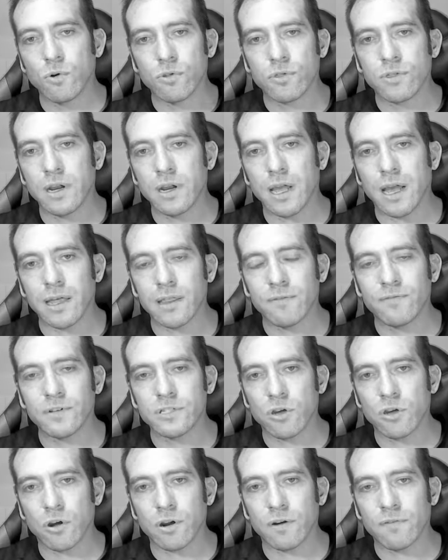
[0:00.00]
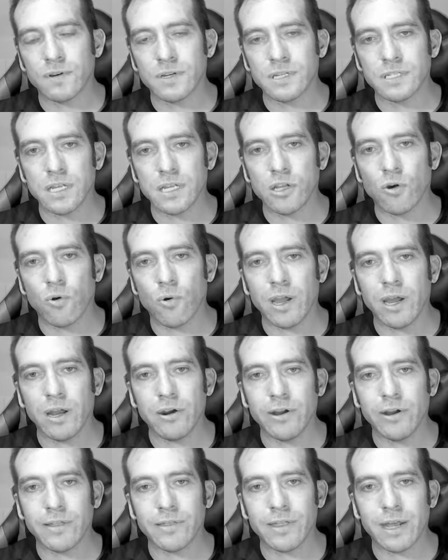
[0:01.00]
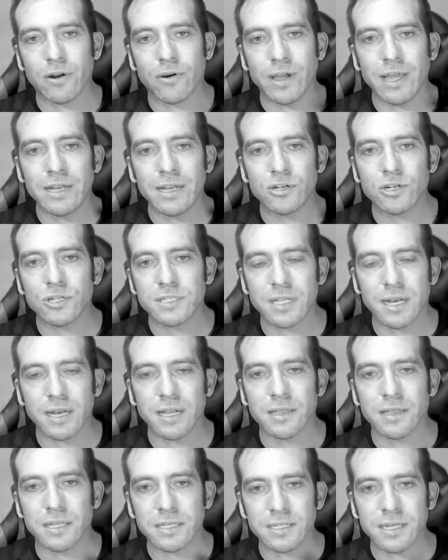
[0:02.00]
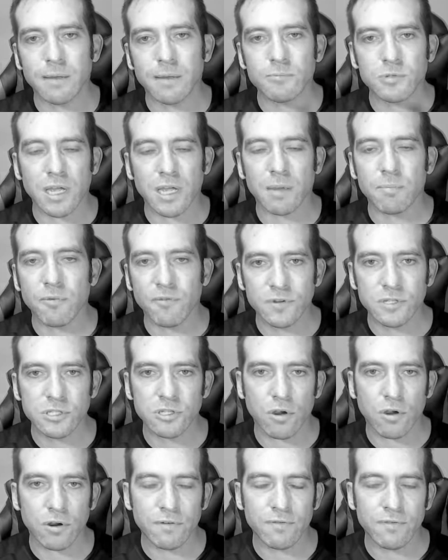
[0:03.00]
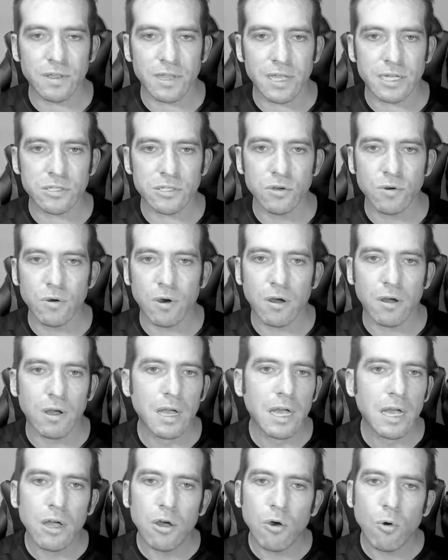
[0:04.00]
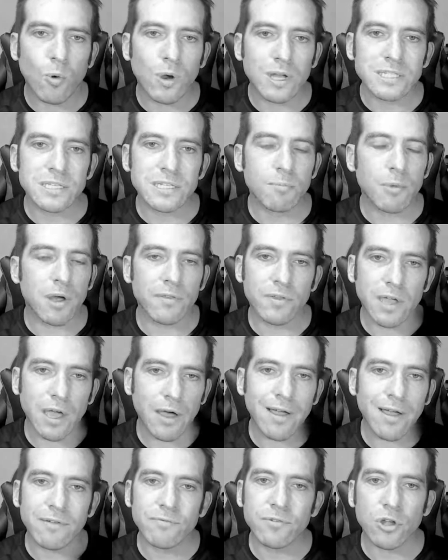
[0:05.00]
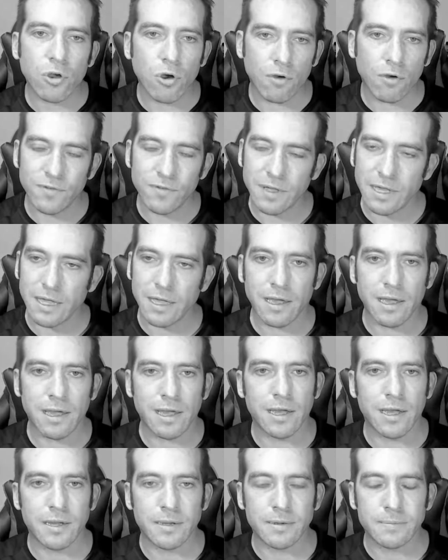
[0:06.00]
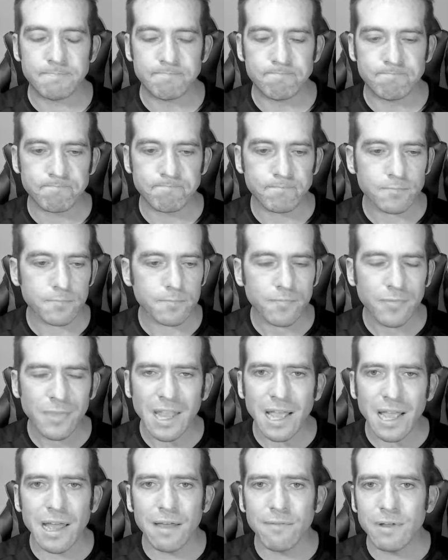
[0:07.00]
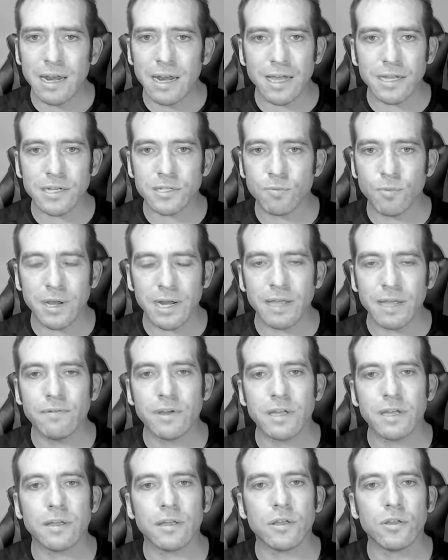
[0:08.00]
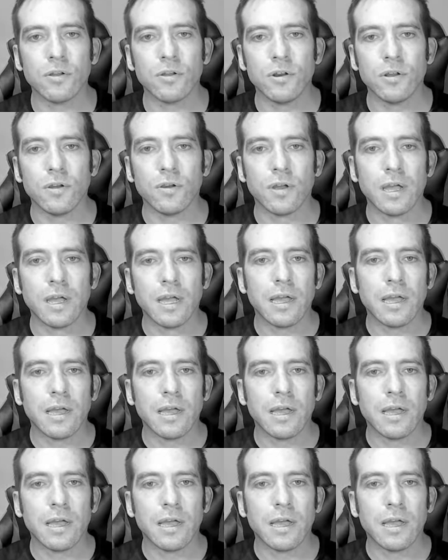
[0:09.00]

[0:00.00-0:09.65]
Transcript: 3 other photographers in your area that are interested in the same type of photography that you are, once a month go have a coffee, have a lunch, whatever you do.